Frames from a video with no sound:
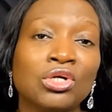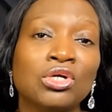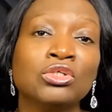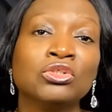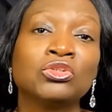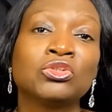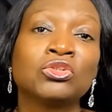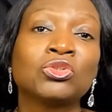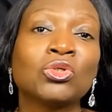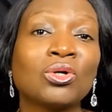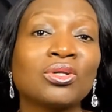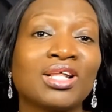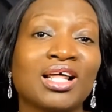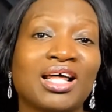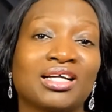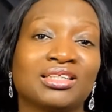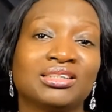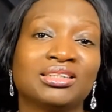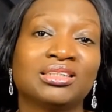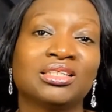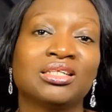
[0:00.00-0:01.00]
so
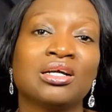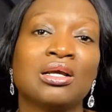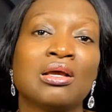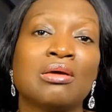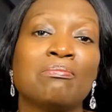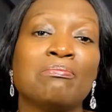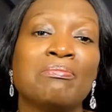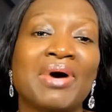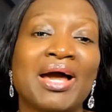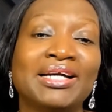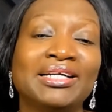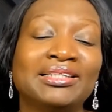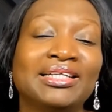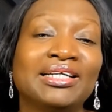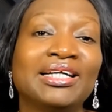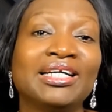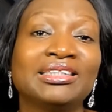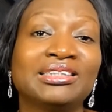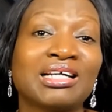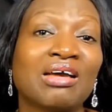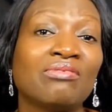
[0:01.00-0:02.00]
that by the
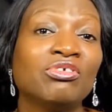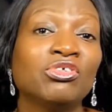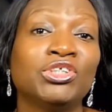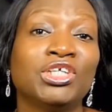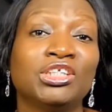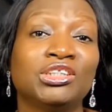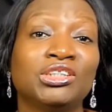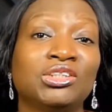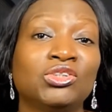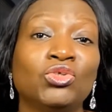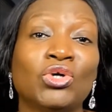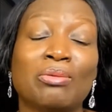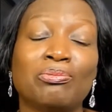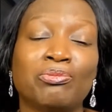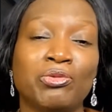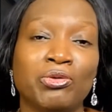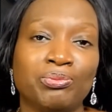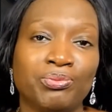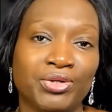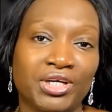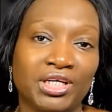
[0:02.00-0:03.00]
interview date you are
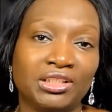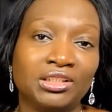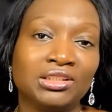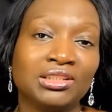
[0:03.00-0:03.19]
prepared.